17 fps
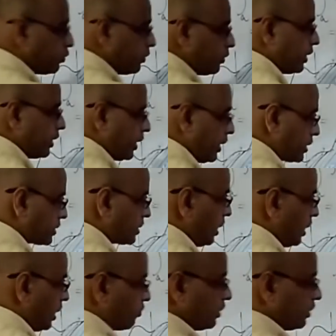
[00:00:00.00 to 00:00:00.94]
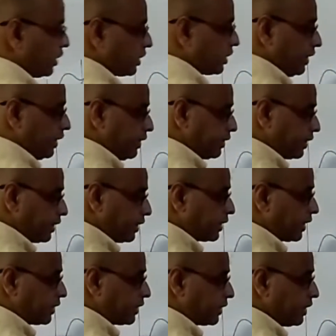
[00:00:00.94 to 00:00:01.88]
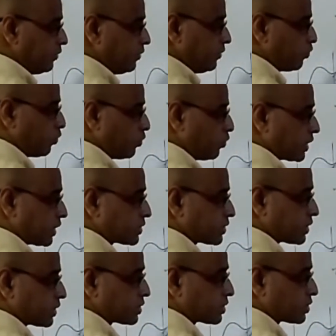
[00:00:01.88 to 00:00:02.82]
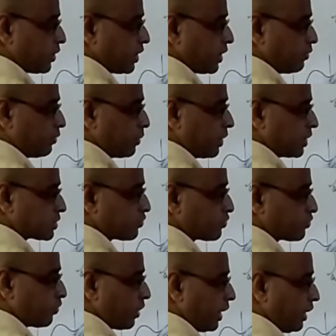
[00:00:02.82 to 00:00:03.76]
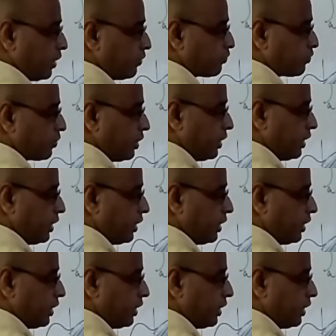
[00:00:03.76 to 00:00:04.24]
doing is, we are integrating 4x square plus 5